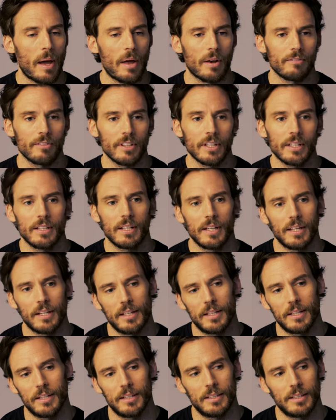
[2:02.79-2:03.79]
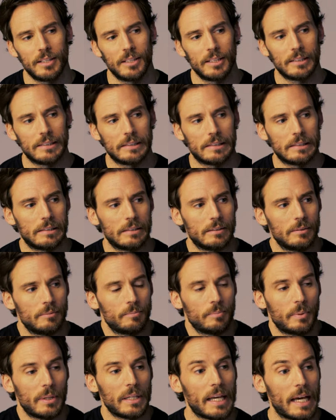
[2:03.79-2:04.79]
out of it. Uh, uh,
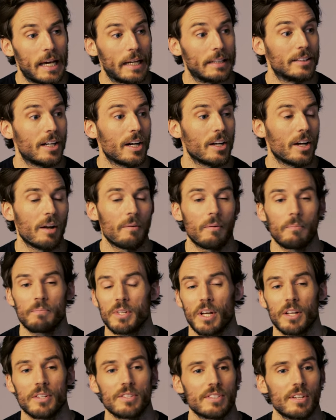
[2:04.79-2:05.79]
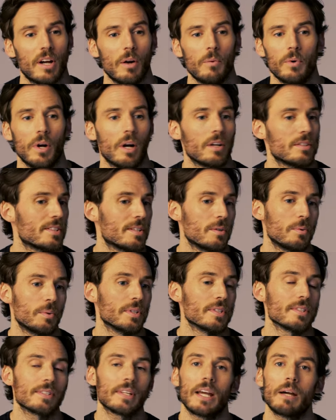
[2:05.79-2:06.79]
but yeah, I, I, I, I, still
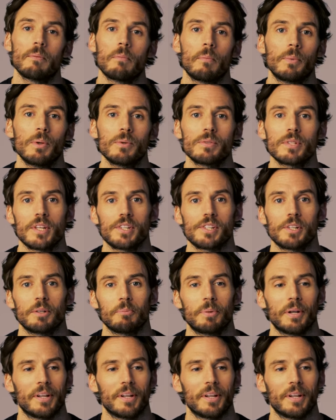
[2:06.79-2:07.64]
wouldn't say I'm a musician,